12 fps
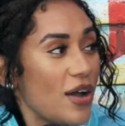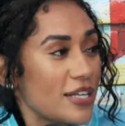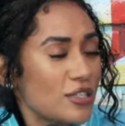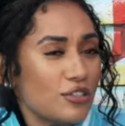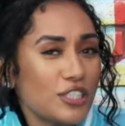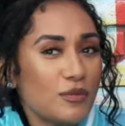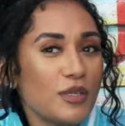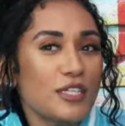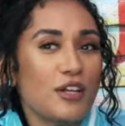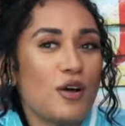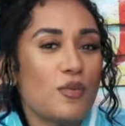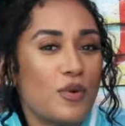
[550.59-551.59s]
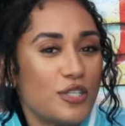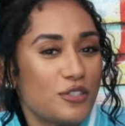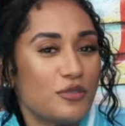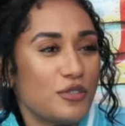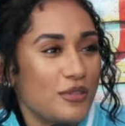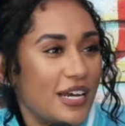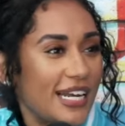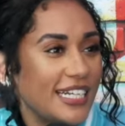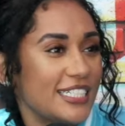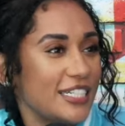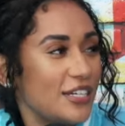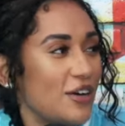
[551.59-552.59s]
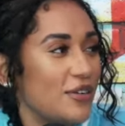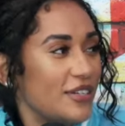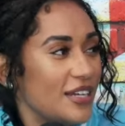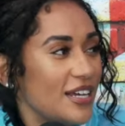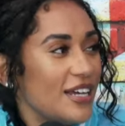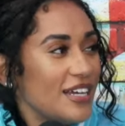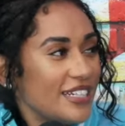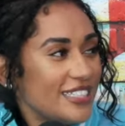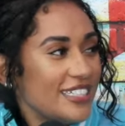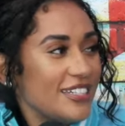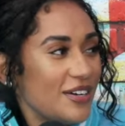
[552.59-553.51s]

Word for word: Okay, so she really know what you do now. Like, oh, she, nah, know, she know now. She yeah.